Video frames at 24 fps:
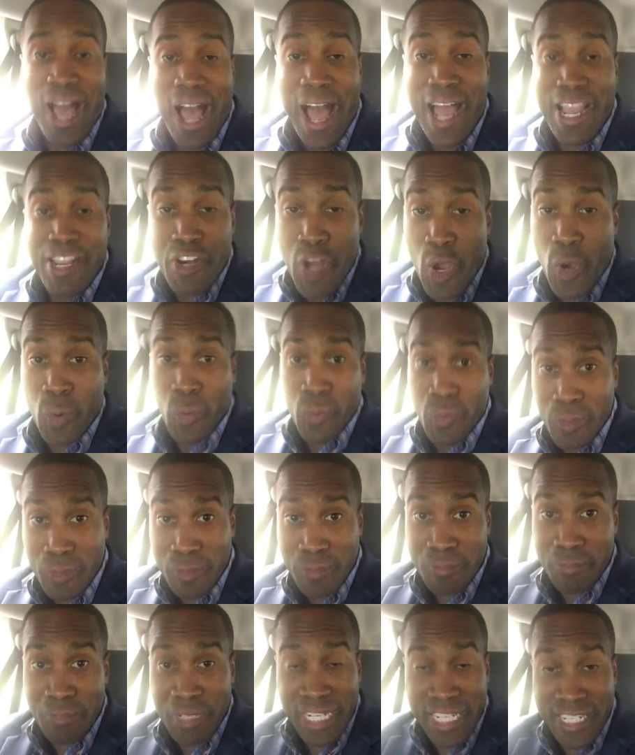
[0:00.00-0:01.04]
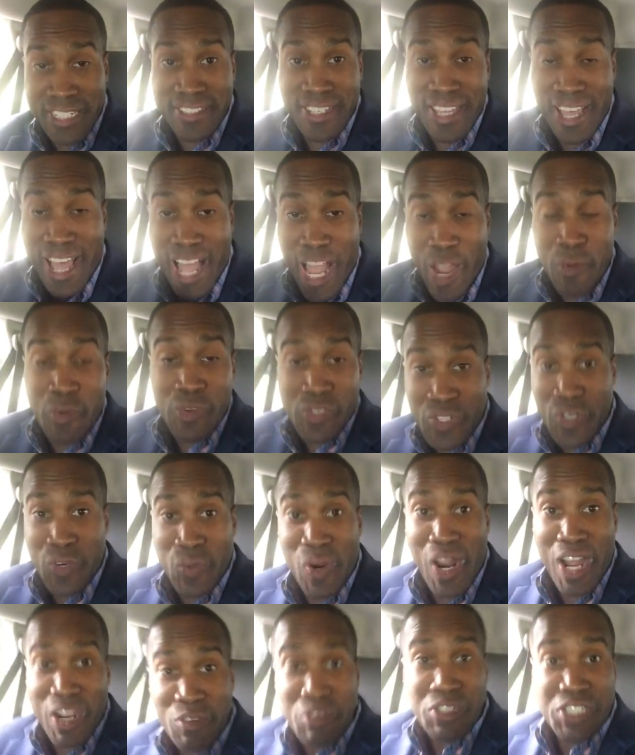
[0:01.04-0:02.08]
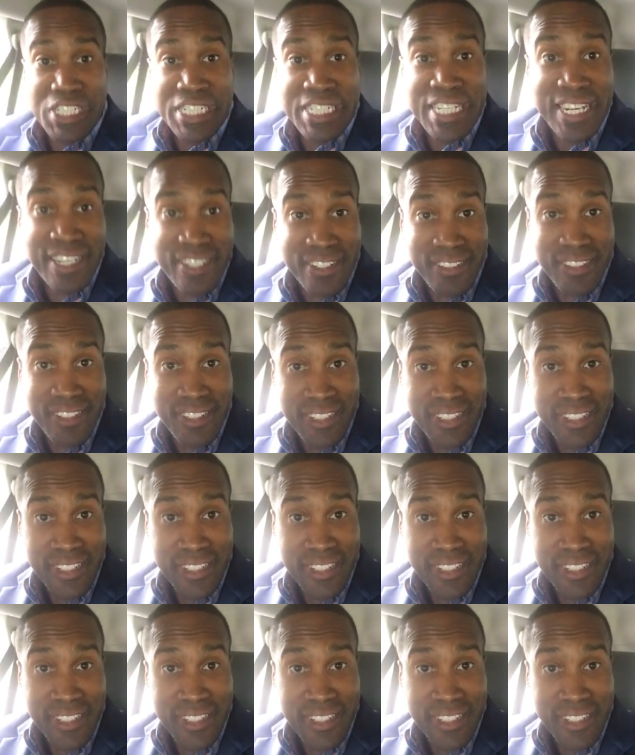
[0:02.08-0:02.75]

I know because I was in Iraq when she did it.